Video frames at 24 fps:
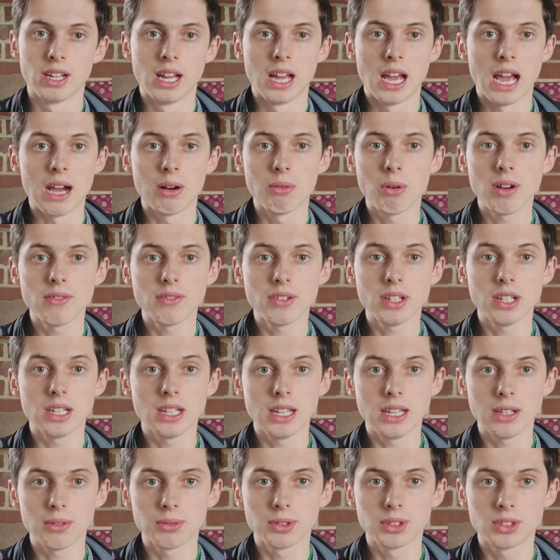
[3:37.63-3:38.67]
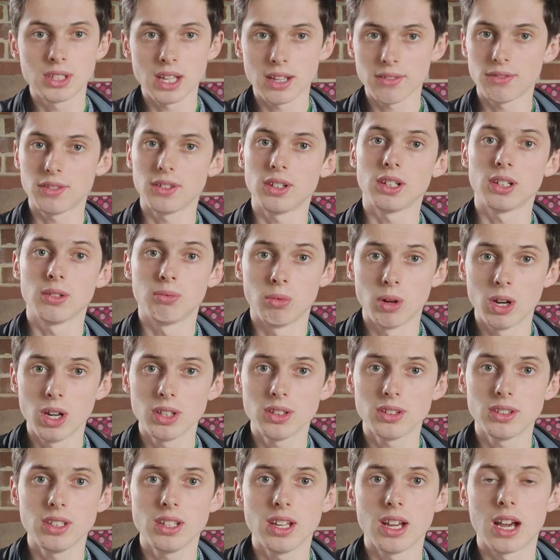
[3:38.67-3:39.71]
However, it was definitely
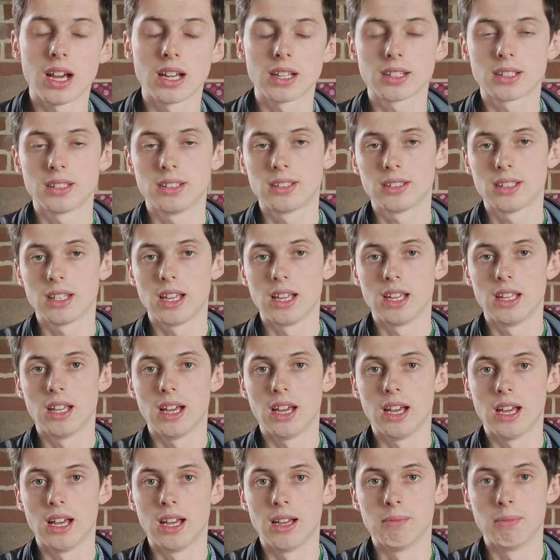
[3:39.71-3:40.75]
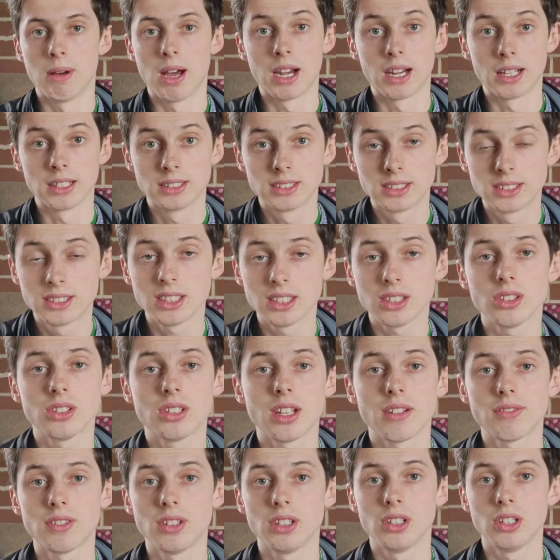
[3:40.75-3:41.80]
worth it, I can say, and I still
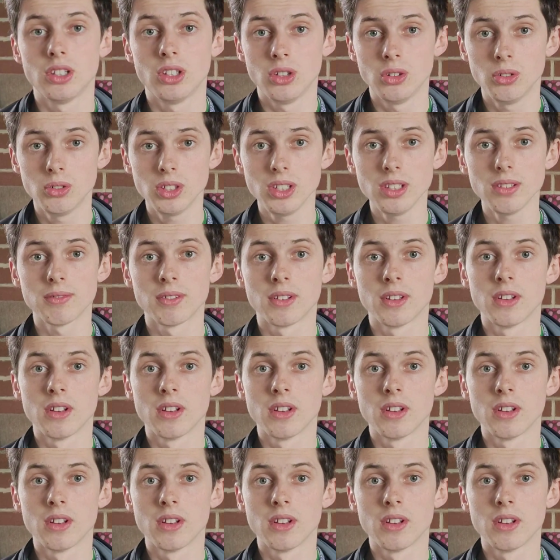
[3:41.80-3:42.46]
definitely use it.